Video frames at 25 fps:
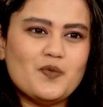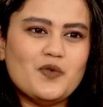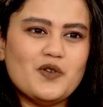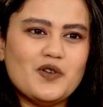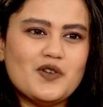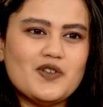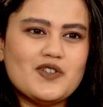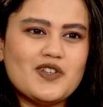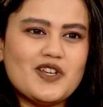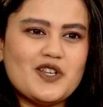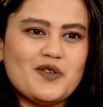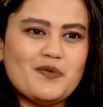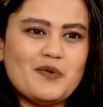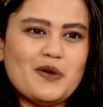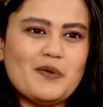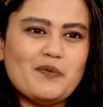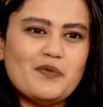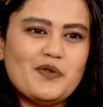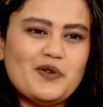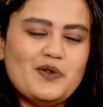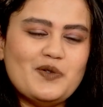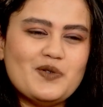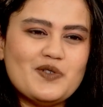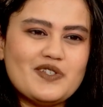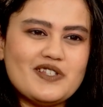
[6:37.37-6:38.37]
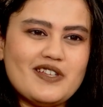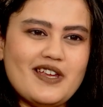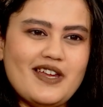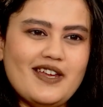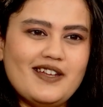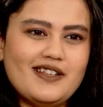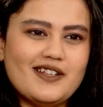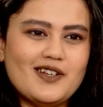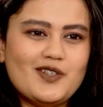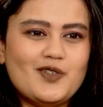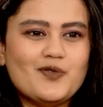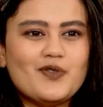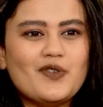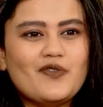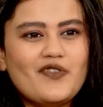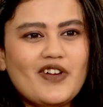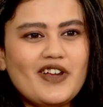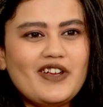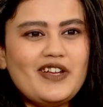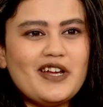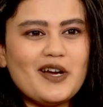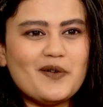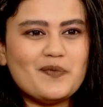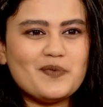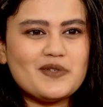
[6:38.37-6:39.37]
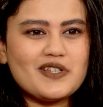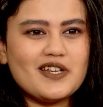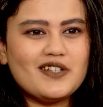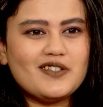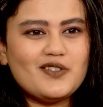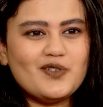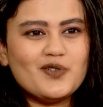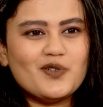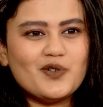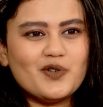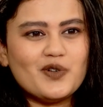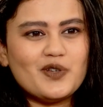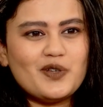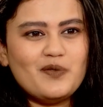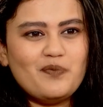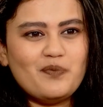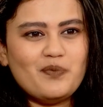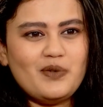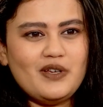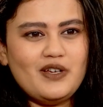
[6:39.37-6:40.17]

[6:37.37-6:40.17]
because I remember you saying that you were very upset you couldn't